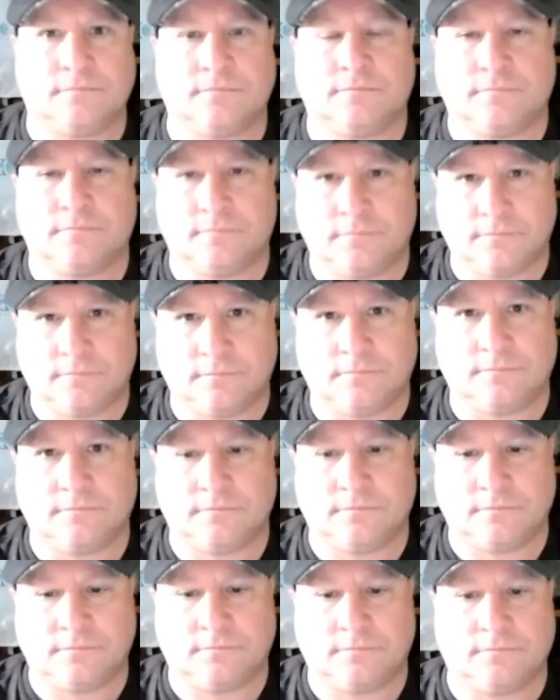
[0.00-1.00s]

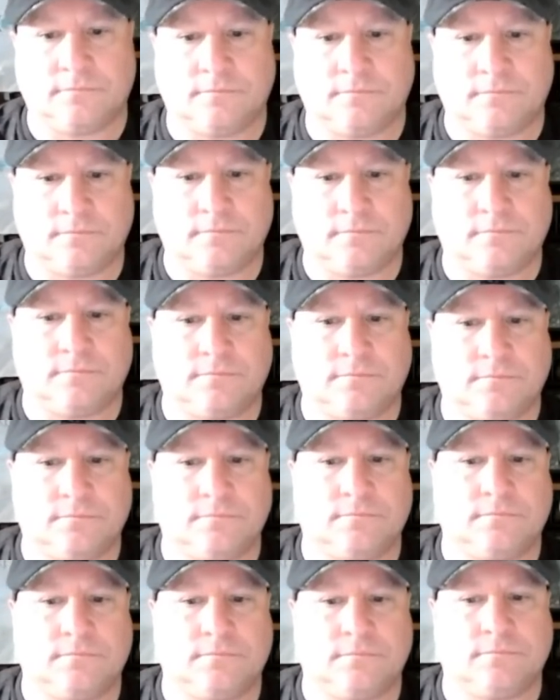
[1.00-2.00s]

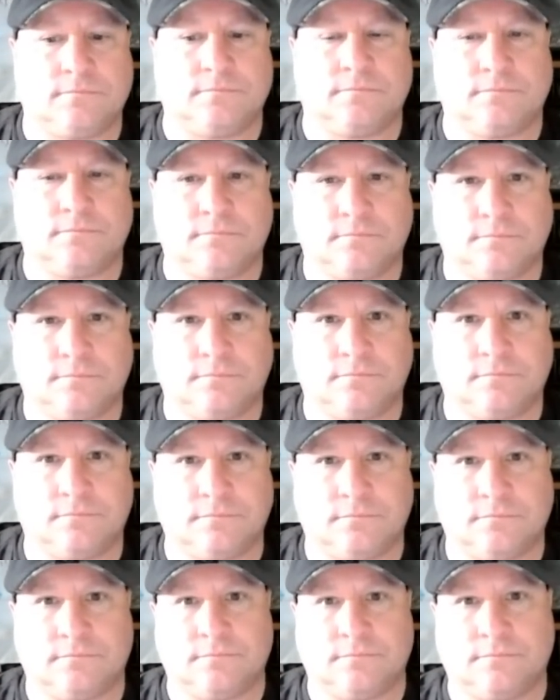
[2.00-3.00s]

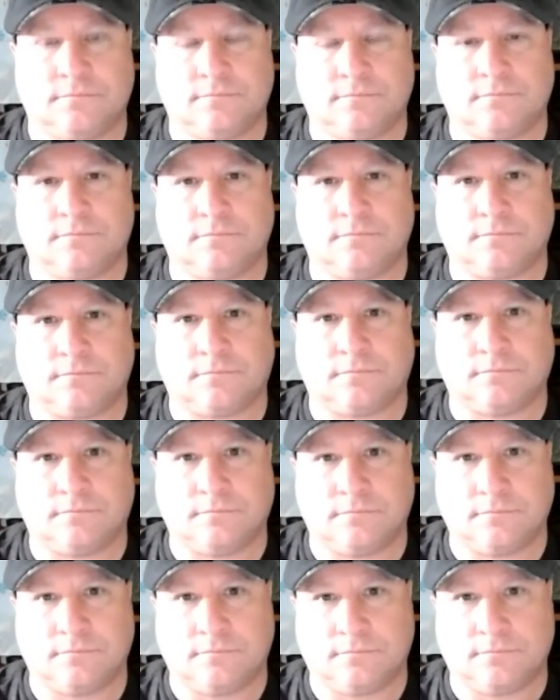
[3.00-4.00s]

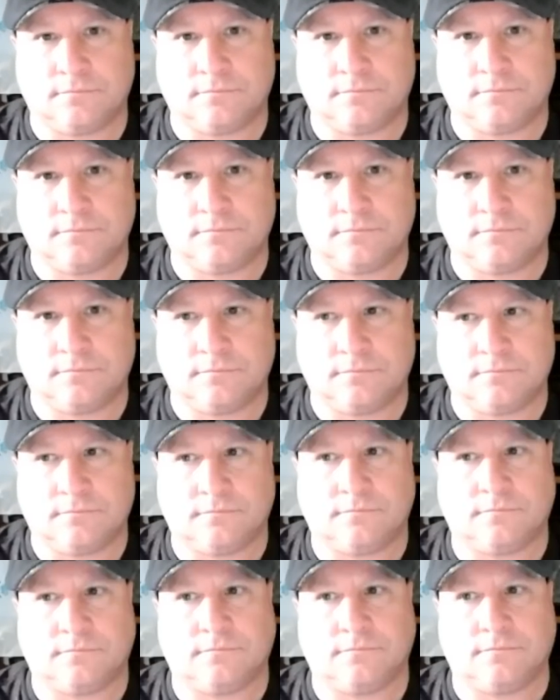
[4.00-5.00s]

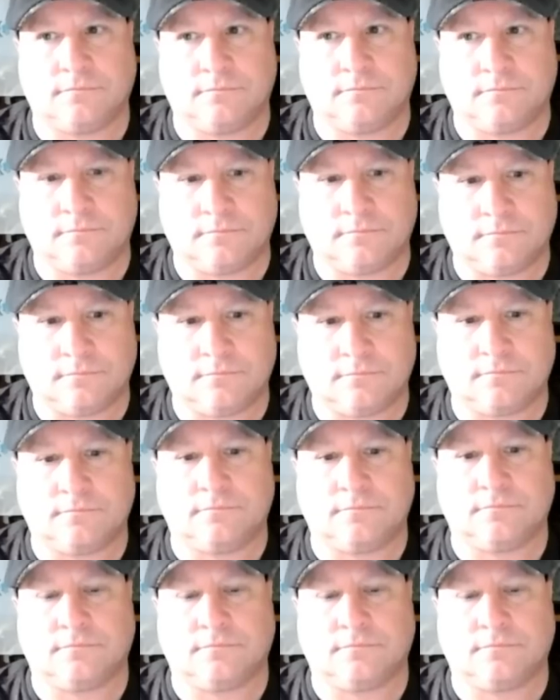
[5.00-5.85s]
The person shown says nothing.